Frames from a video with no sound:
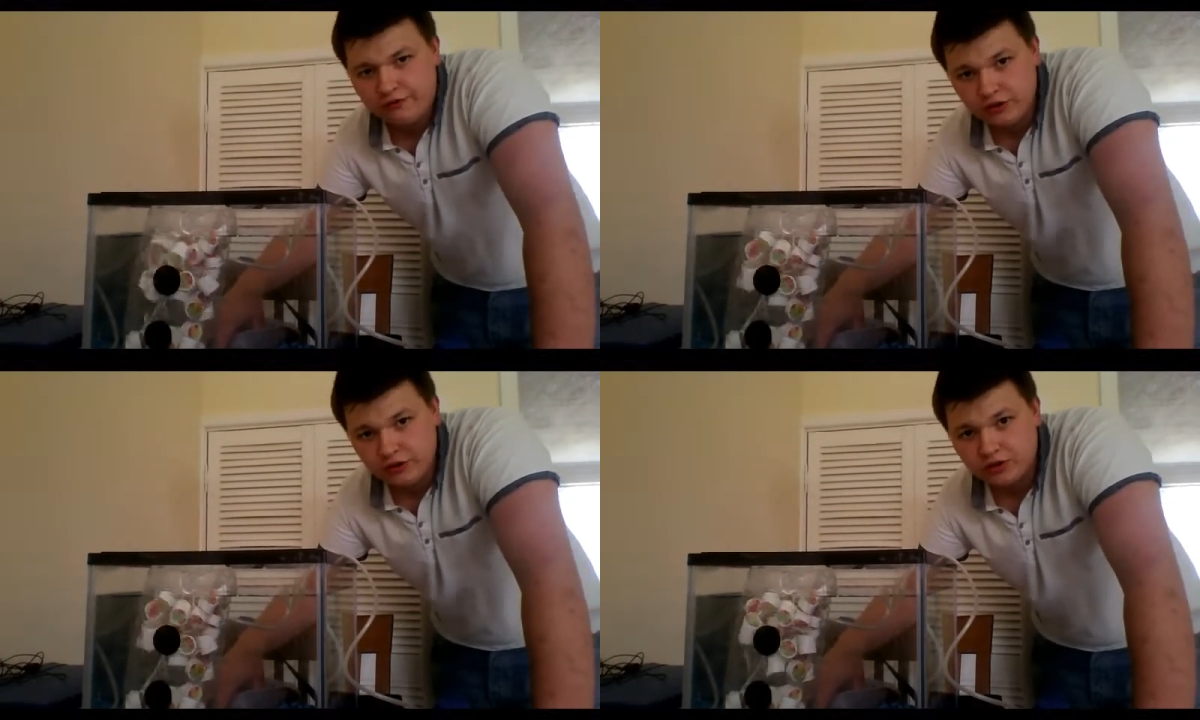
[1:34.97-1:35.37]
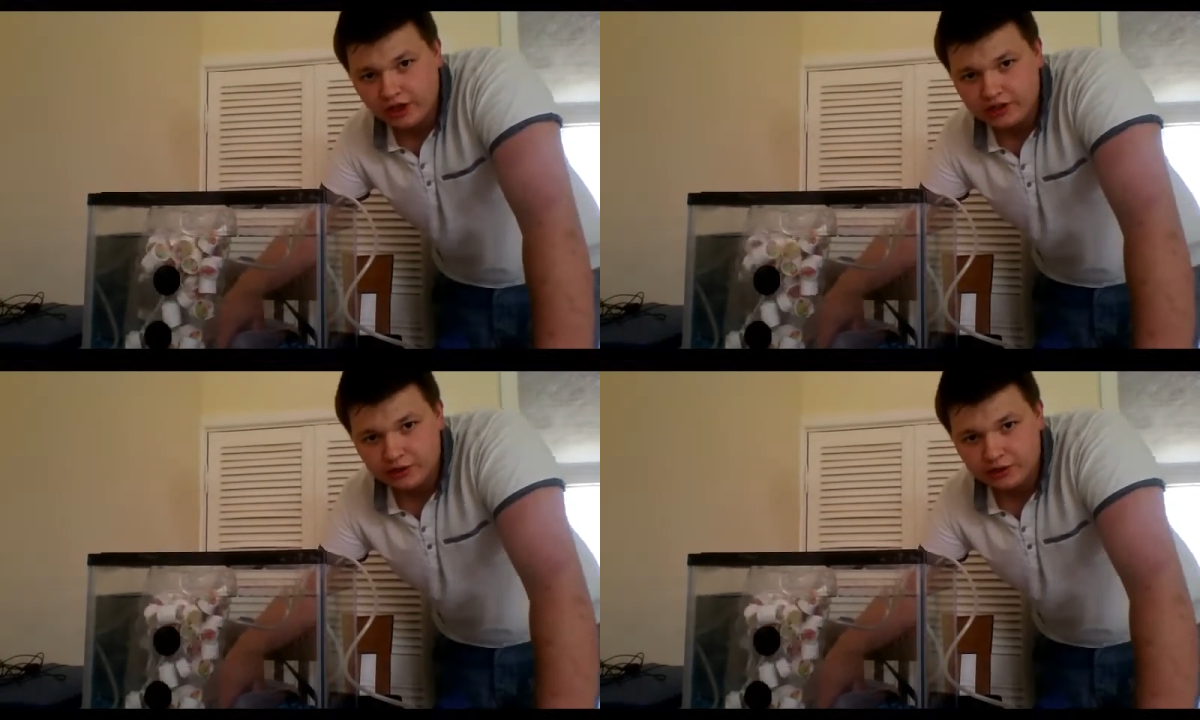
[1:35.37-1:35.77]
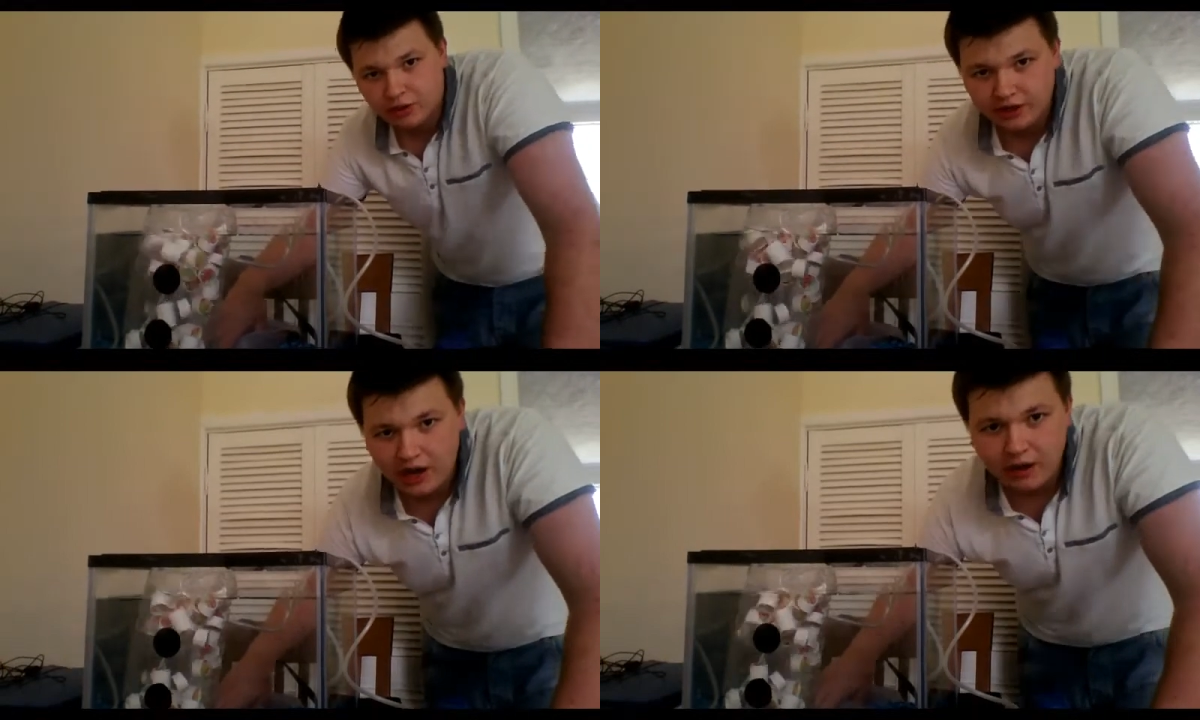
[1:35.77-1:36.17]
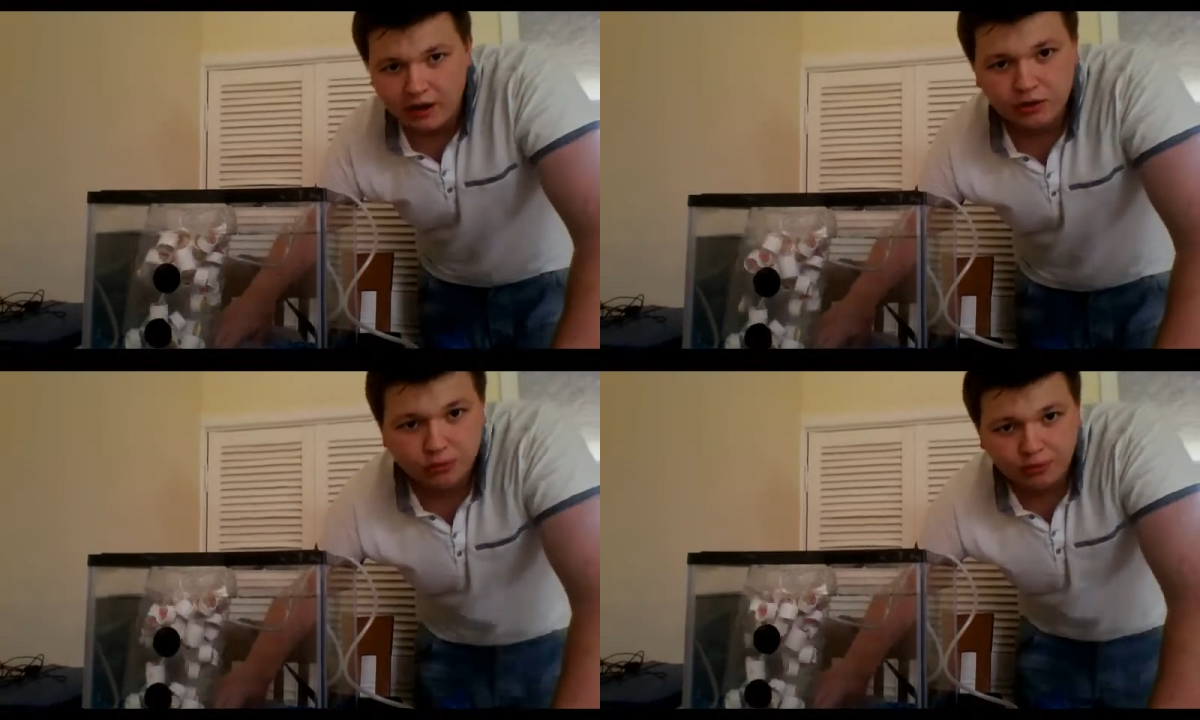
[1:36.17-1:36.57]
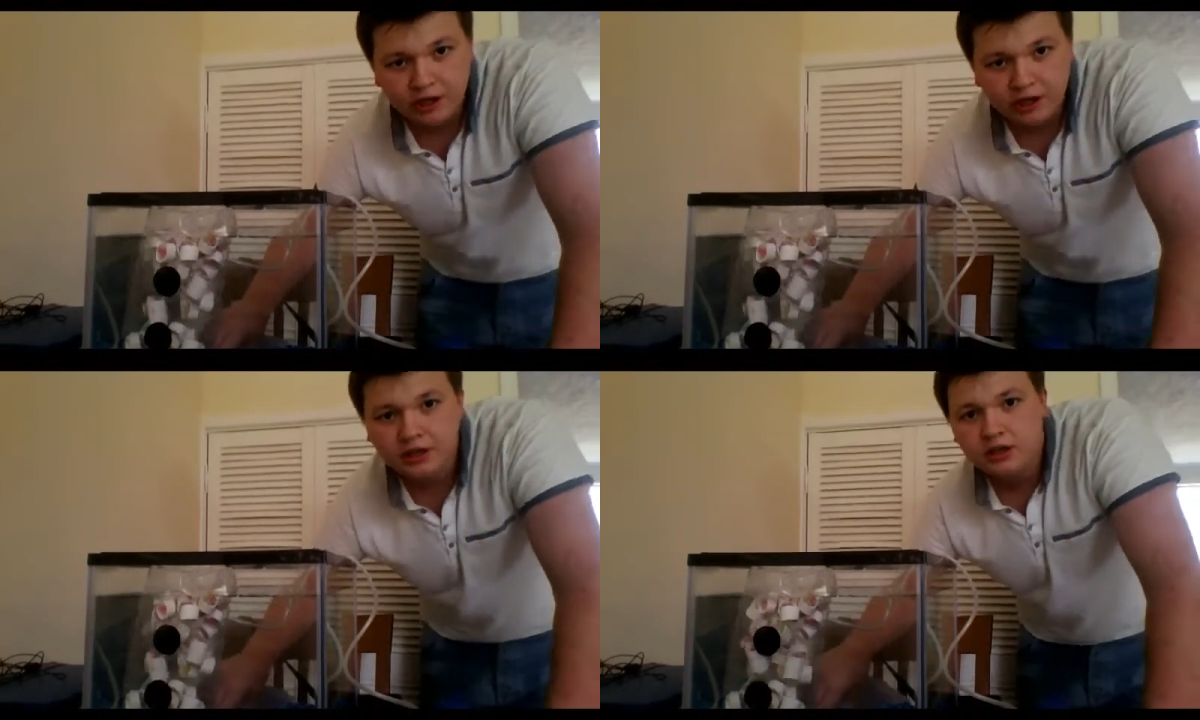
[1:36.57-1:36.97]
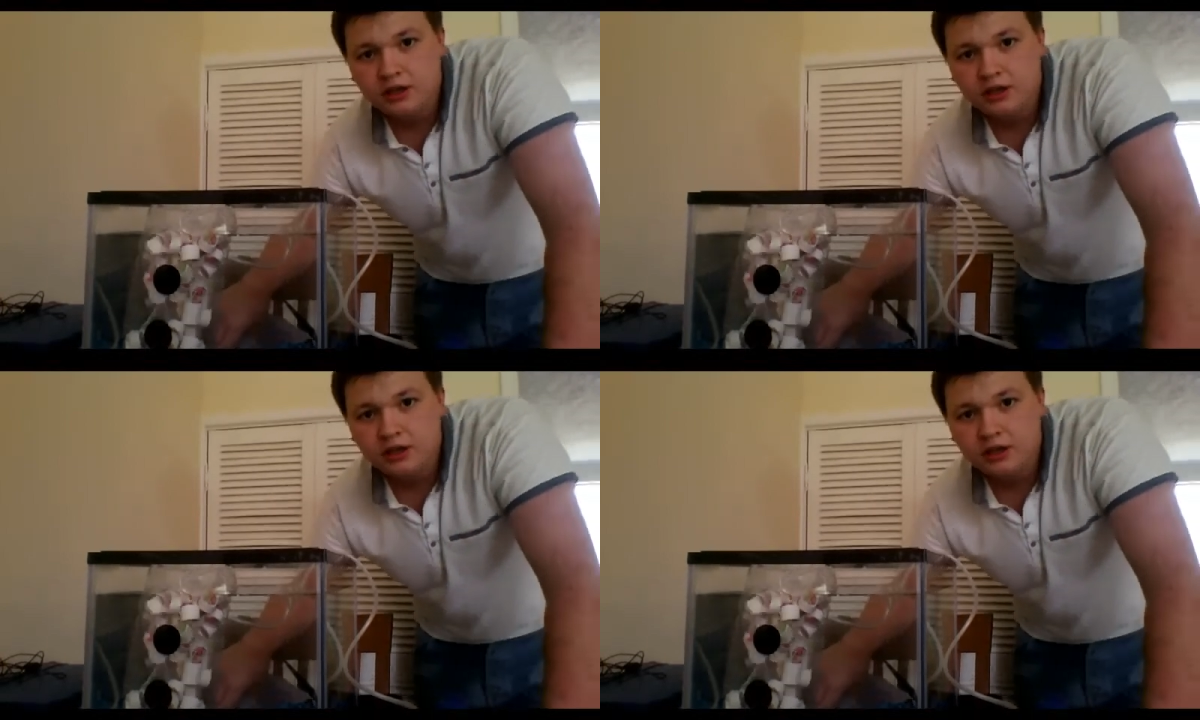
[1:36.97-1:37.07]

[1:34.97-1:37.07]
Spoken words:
filter is actually working how it should be.